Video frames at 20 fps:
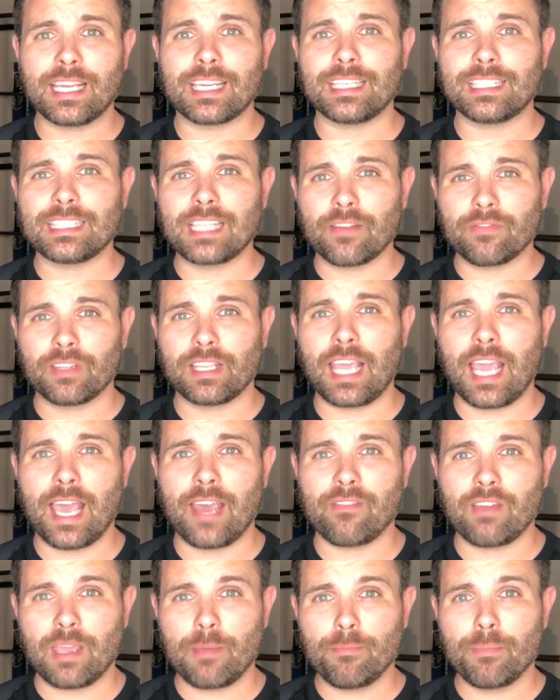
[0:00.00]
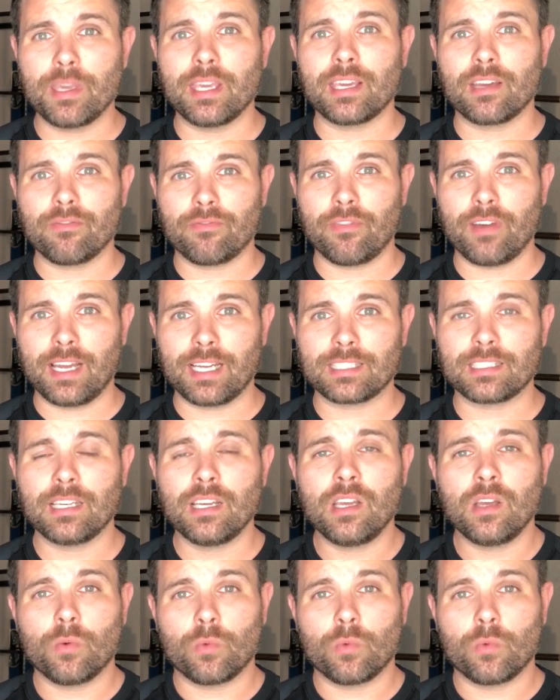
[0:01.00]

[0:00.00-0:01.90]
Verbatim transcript: it can definitely have a big effect,